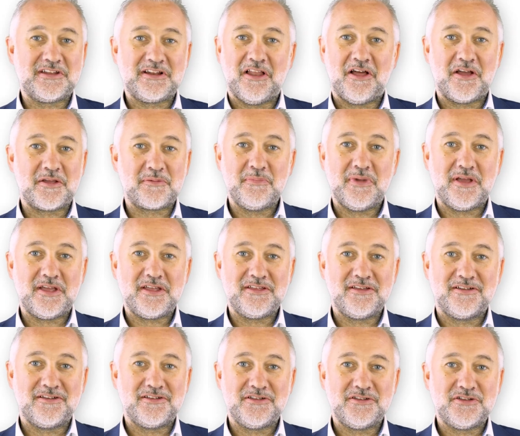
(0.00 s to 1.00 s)
like
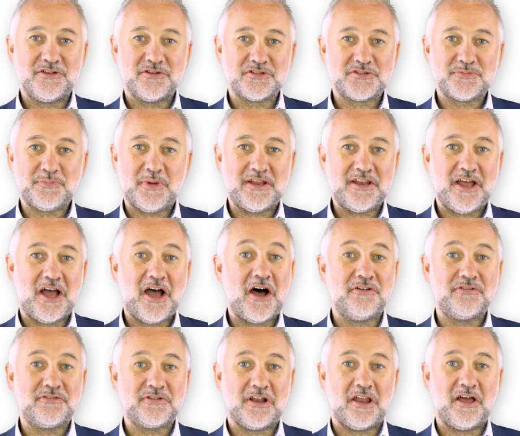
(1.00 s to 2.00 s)
me, you'll spend
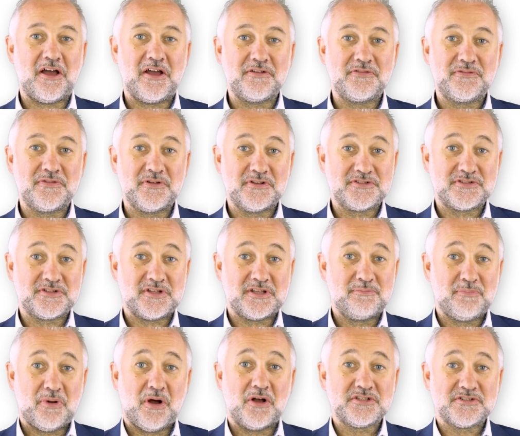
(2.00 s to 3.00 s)
half your life as the
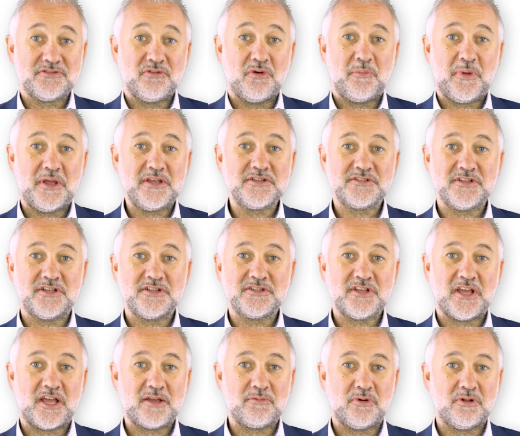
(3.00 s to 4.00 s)
boss of a business
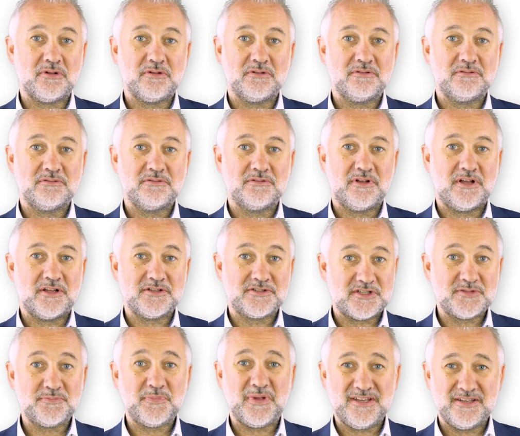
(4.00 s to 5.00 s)
saying, well, has
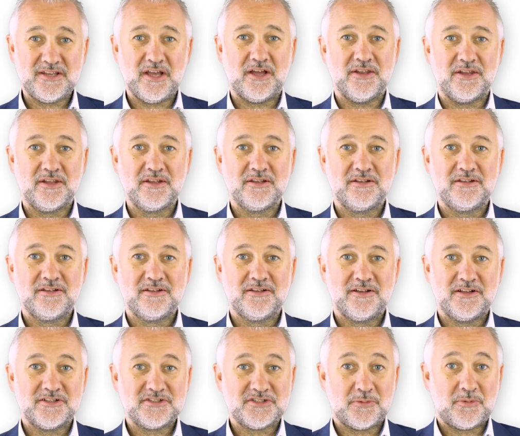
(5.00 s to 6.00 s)
this been done?
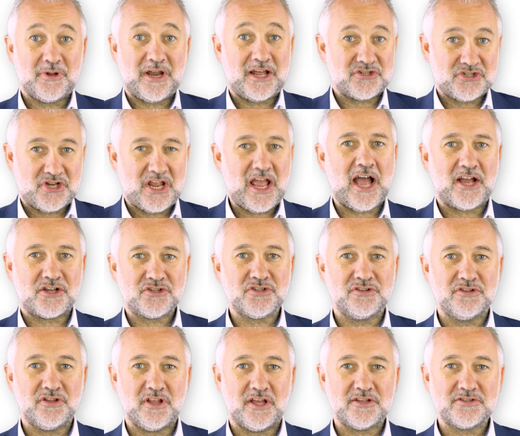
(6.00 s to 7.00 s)
Has someone actually
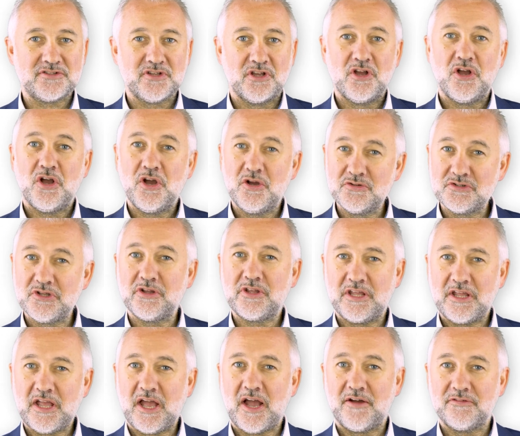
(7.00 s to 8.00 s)
actioned this? Who's
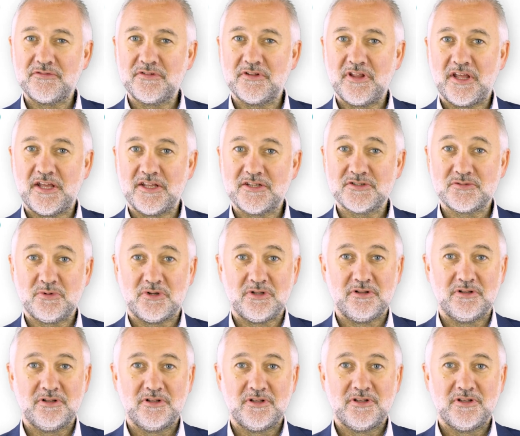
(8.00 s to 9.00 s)
looking after this? Well,